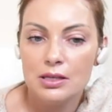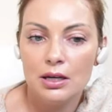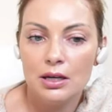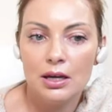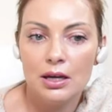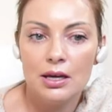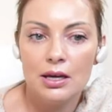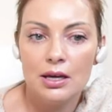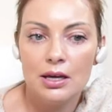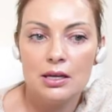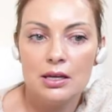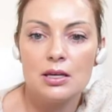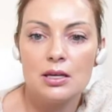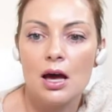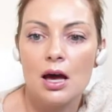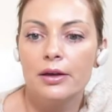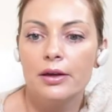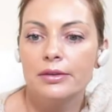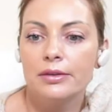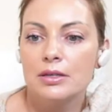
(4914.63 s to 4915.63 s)
series.
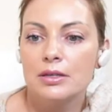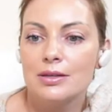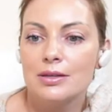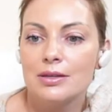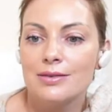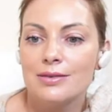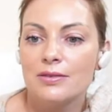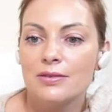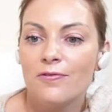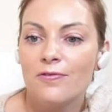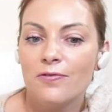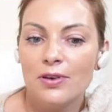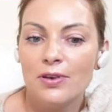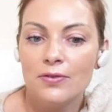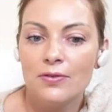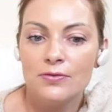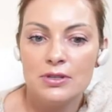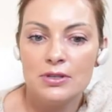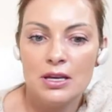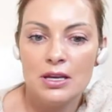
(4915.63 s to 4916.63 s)
Uh, this is
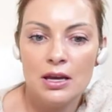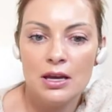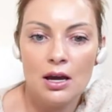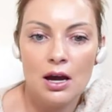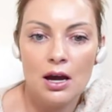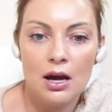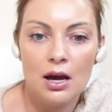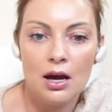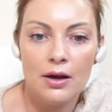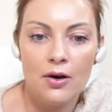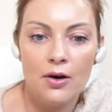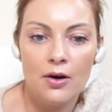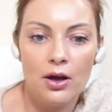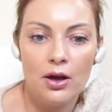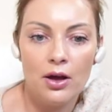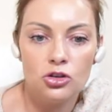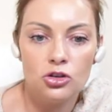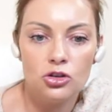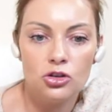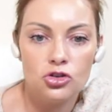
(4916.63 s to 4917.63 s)
50 uh,
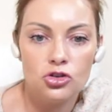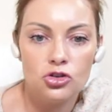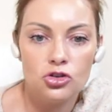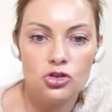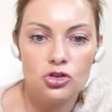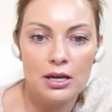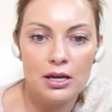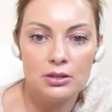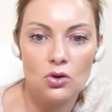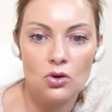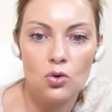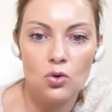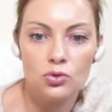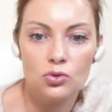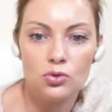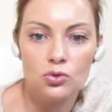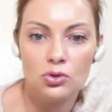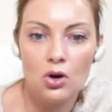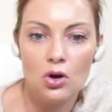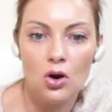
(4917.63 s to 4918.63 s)
inches,
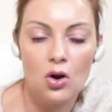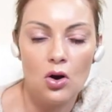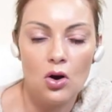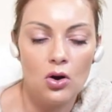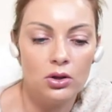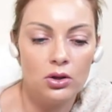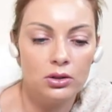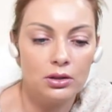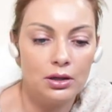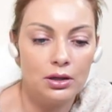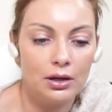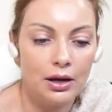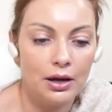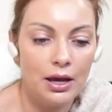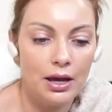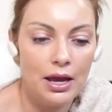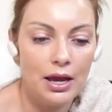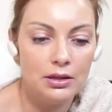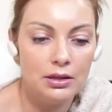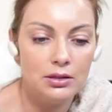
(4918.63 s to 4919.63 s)
also on
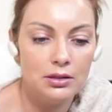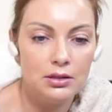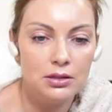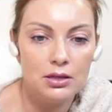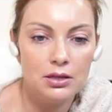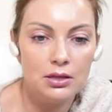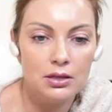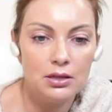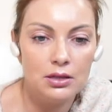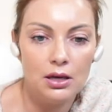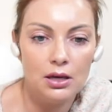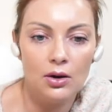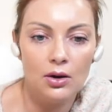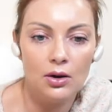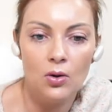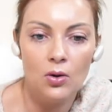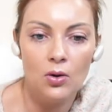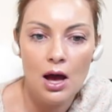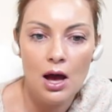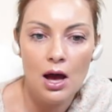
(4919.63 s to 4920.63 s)
great
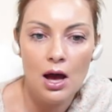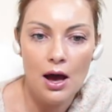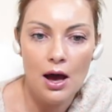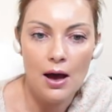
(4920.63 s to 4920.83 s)
deal,